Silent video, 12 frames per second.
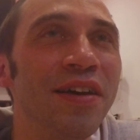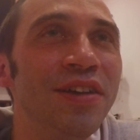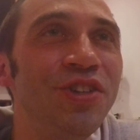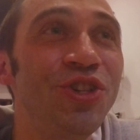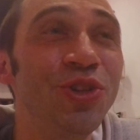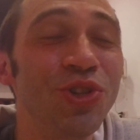
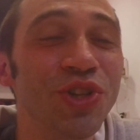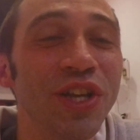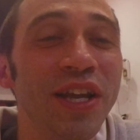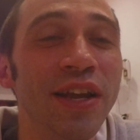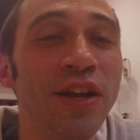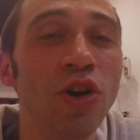she
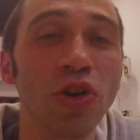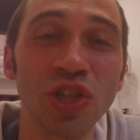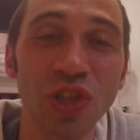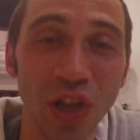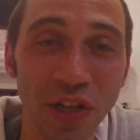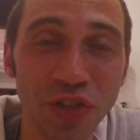usually cooks
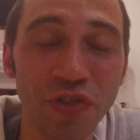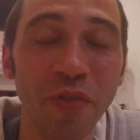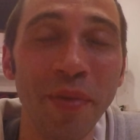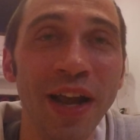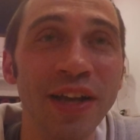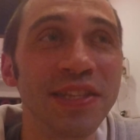lunch for
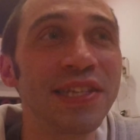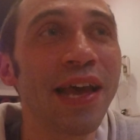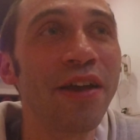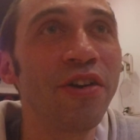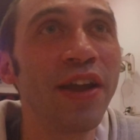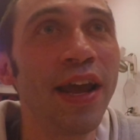me on
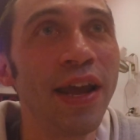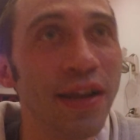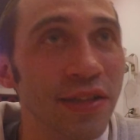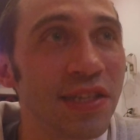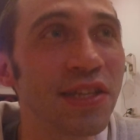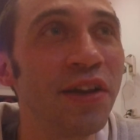Saturday
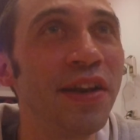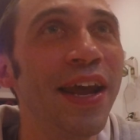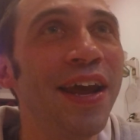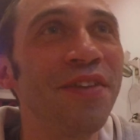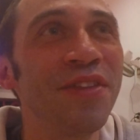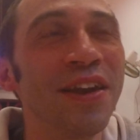and
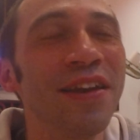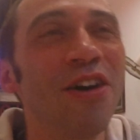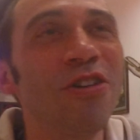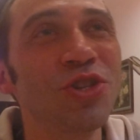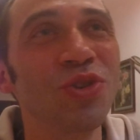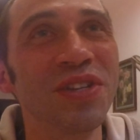Sunday, and then
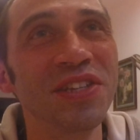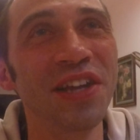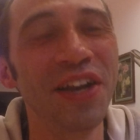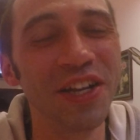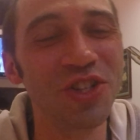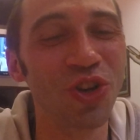also on
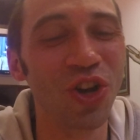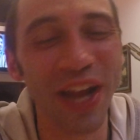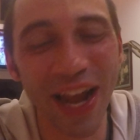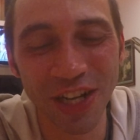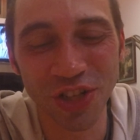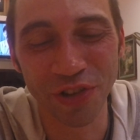Sunday she'll cook
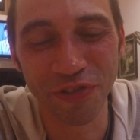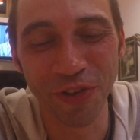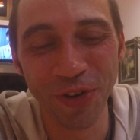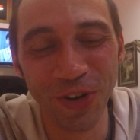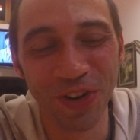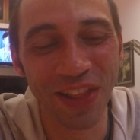extra
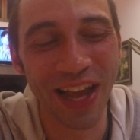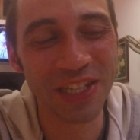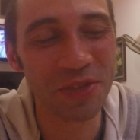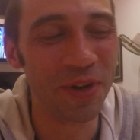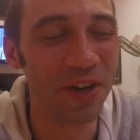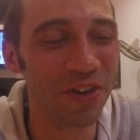food to
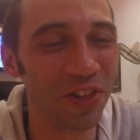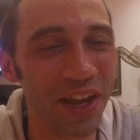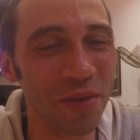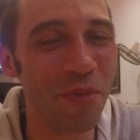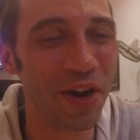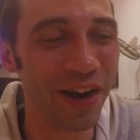last me to
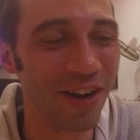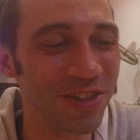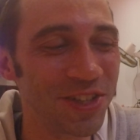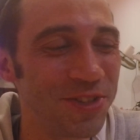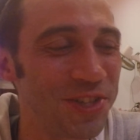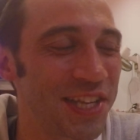like Monday or
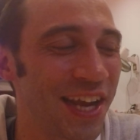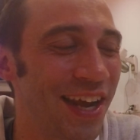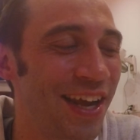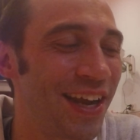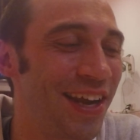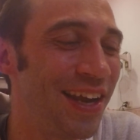
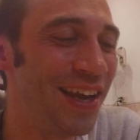Tuesday.